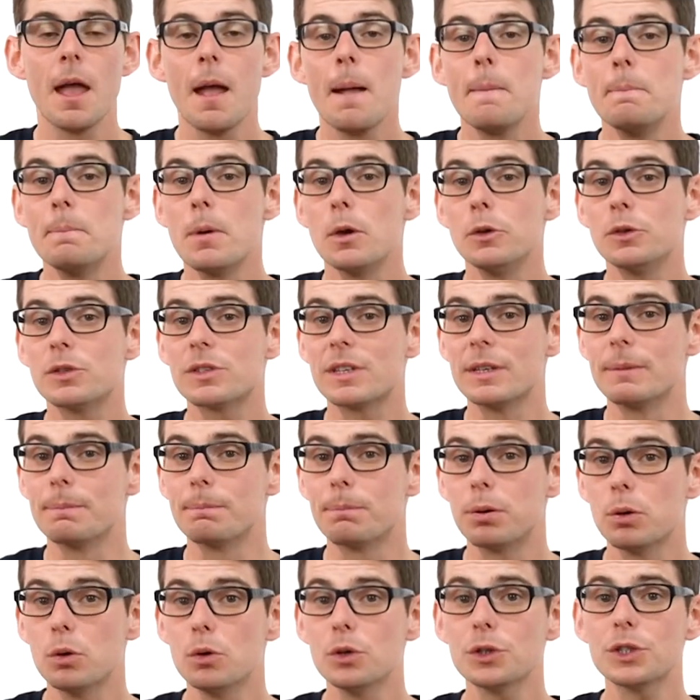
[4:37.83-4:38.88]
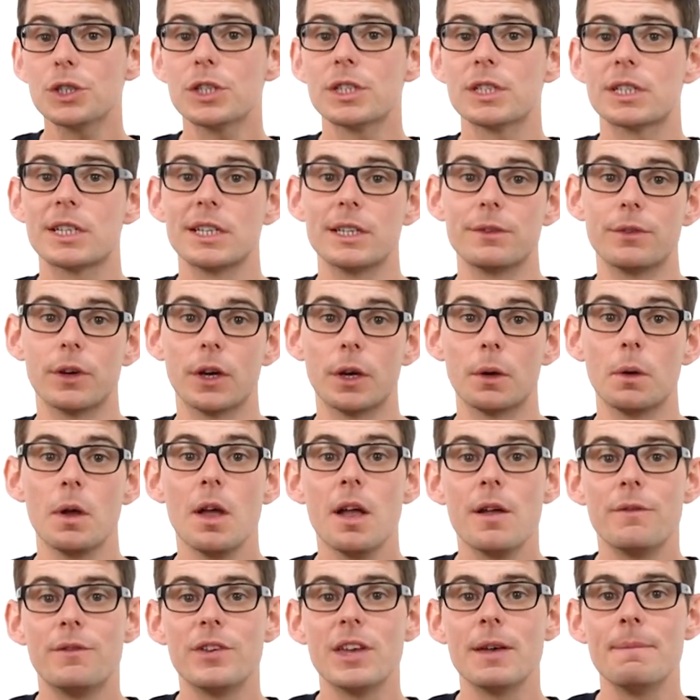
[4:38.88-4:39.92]
Most importantly though,
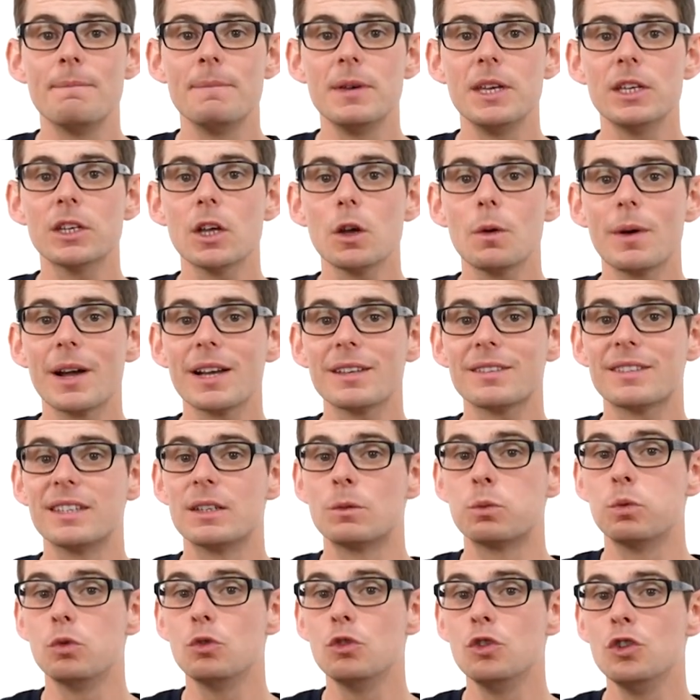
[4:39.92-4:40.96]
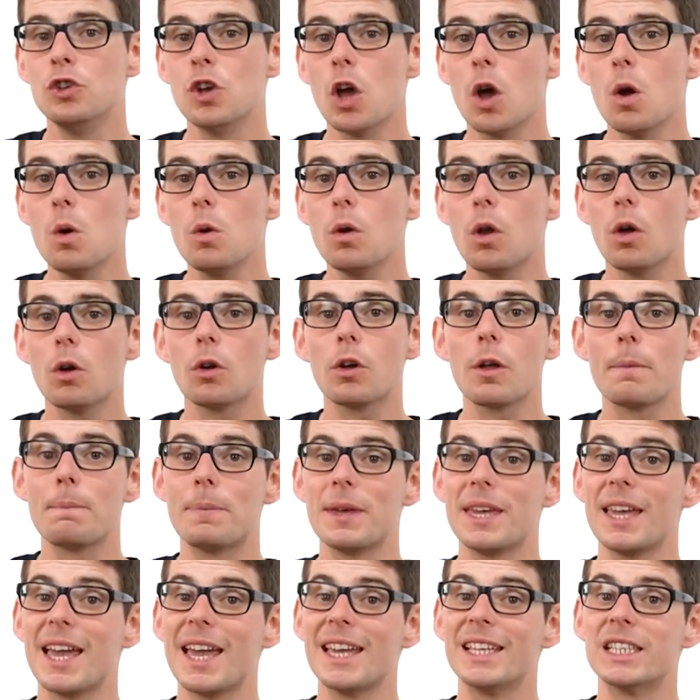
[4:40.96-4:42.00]
the amino acid will no longer
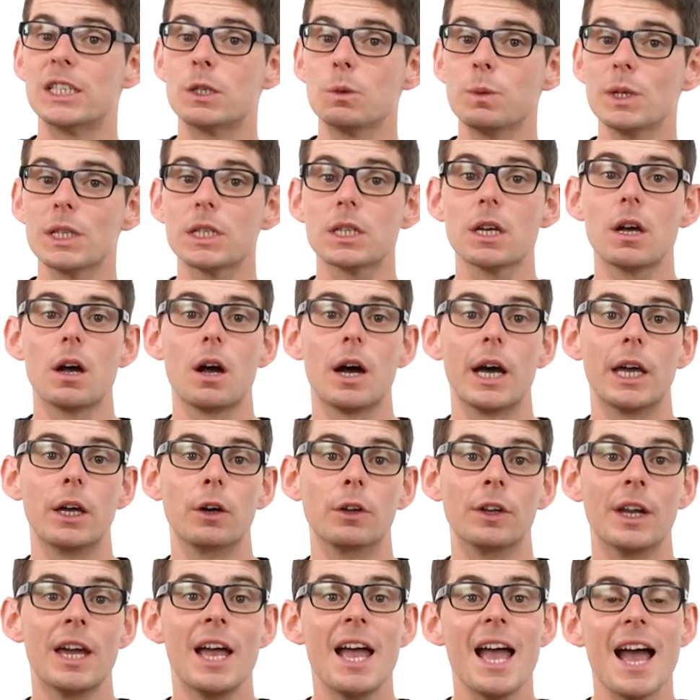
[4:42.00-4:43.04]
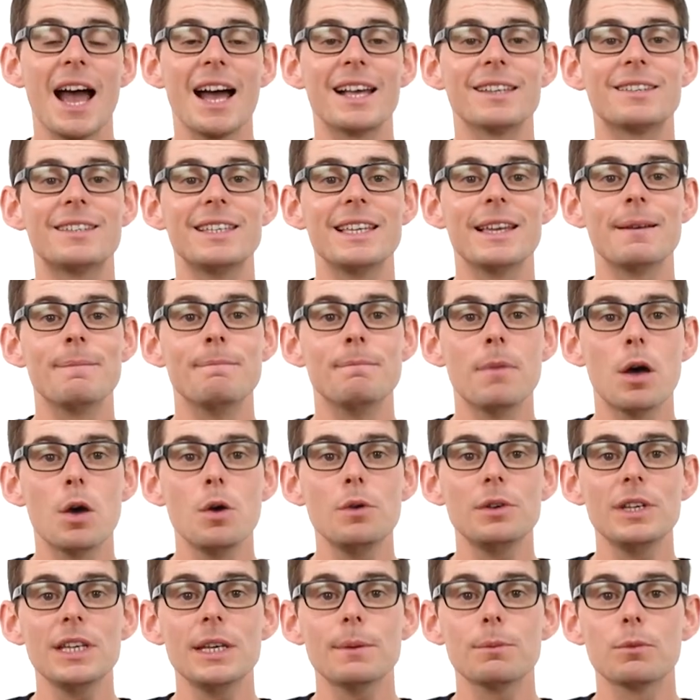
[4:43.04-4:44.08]
be a zwitterion as the
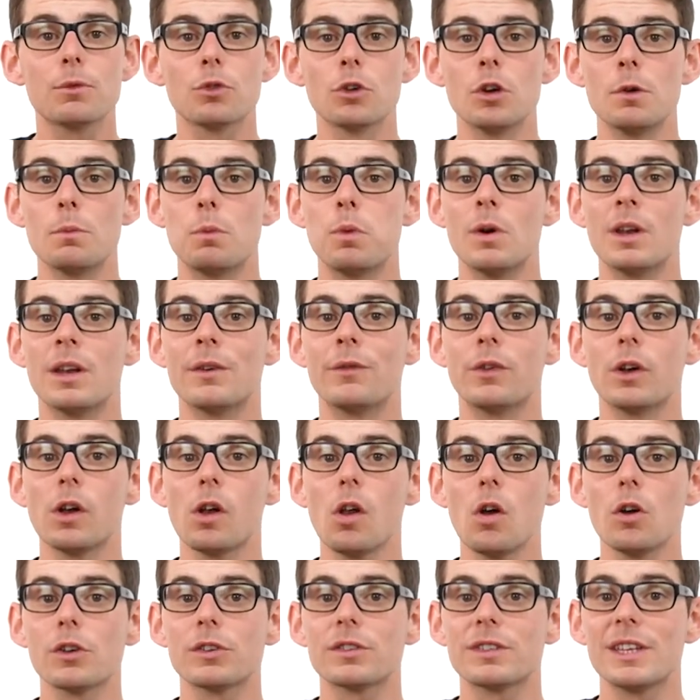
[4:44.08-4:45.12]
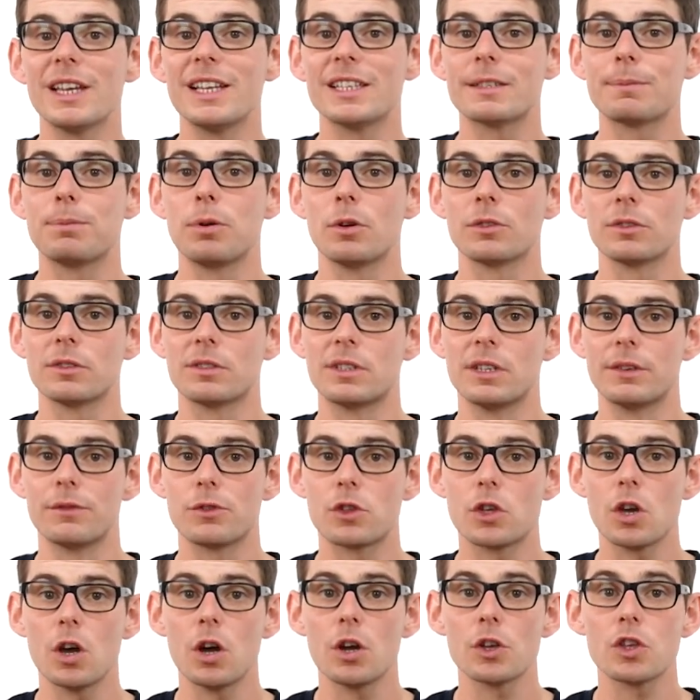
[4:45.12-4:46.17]
ammonium group will have lost its positive
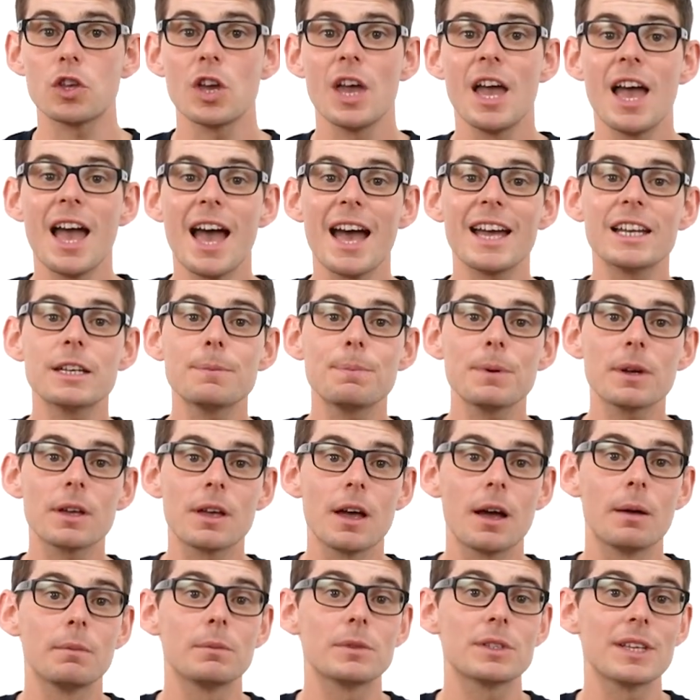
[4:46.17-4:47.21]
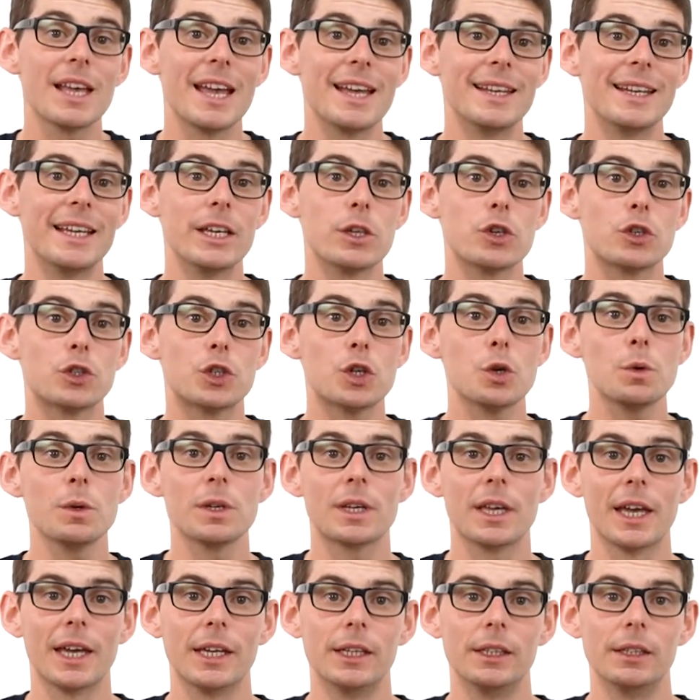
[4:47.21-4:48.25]
charge and becomes NH2
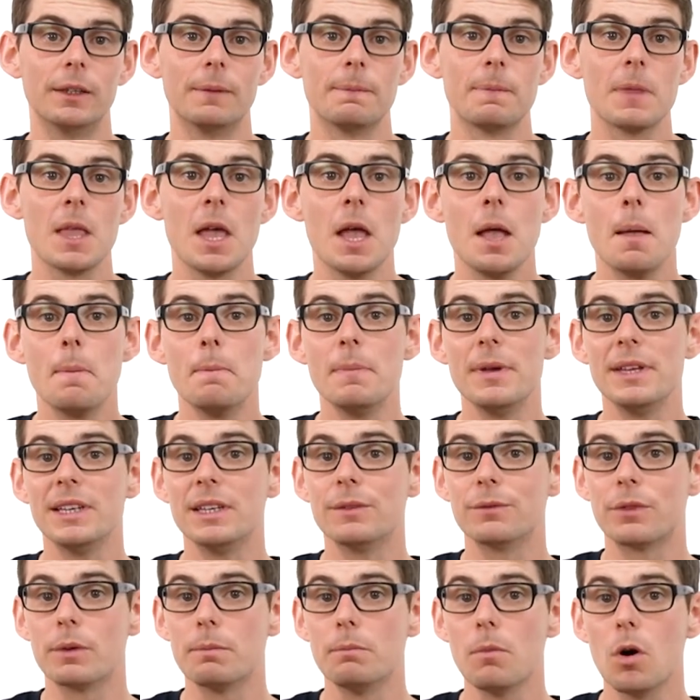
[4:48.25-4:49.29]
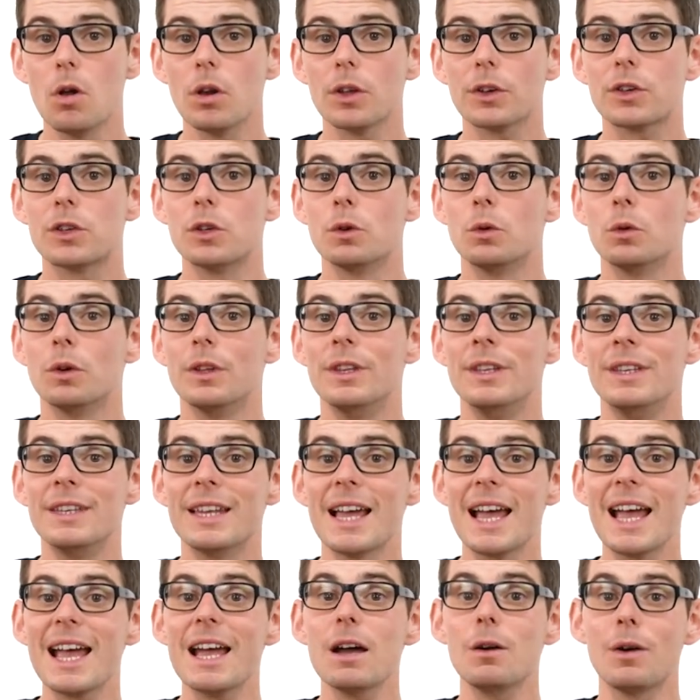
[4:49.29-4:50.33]
again, meaning the molecule
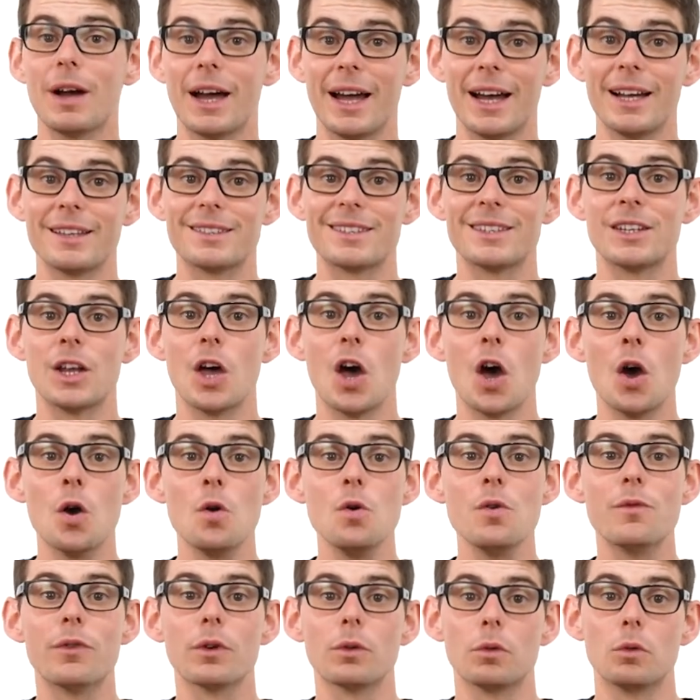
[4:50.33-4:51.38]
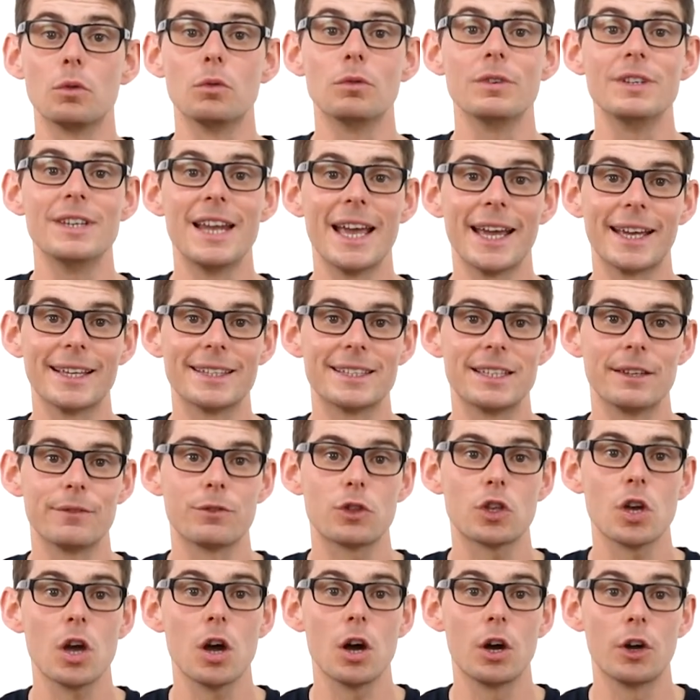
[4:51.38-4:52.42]
now has an overall negative
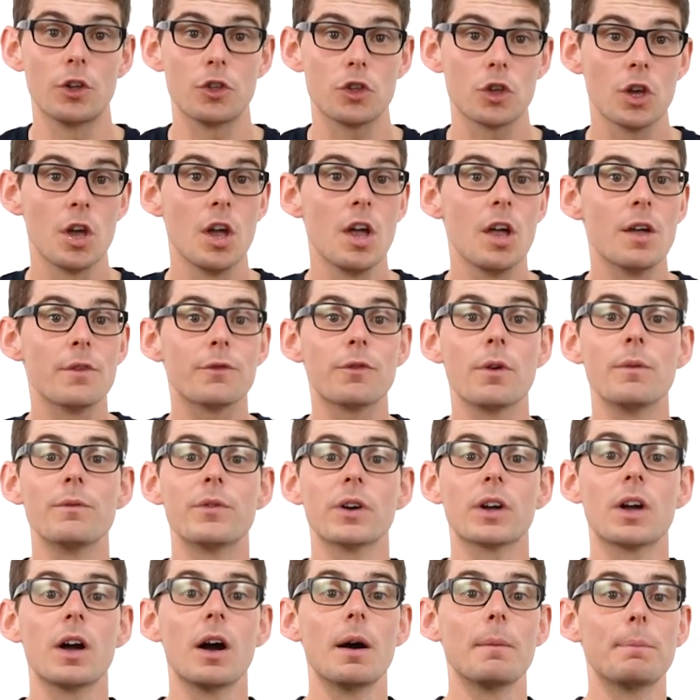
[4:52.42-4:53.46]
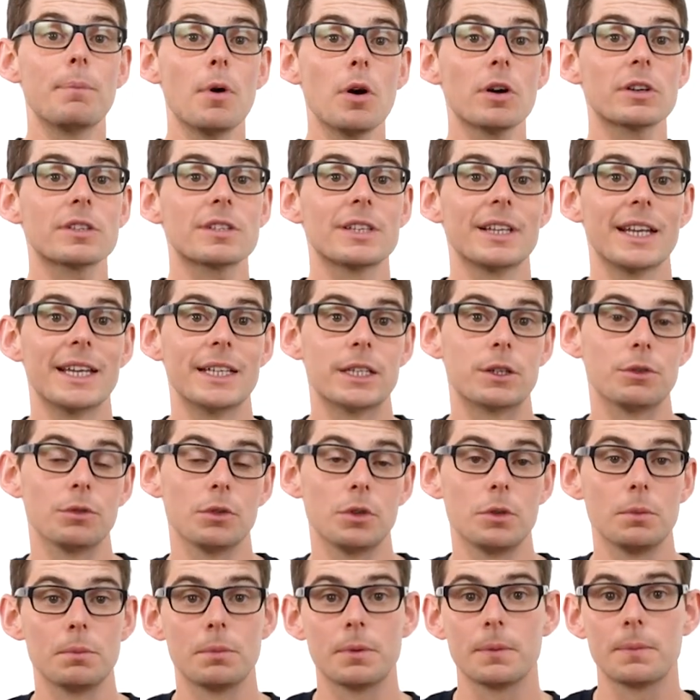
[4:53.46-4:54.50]
charge from the carboxylate
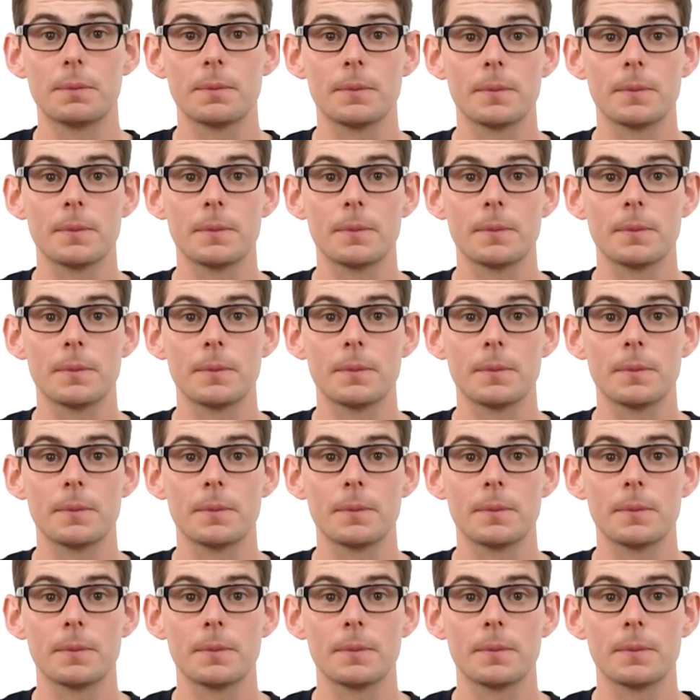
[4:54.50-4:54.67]
group.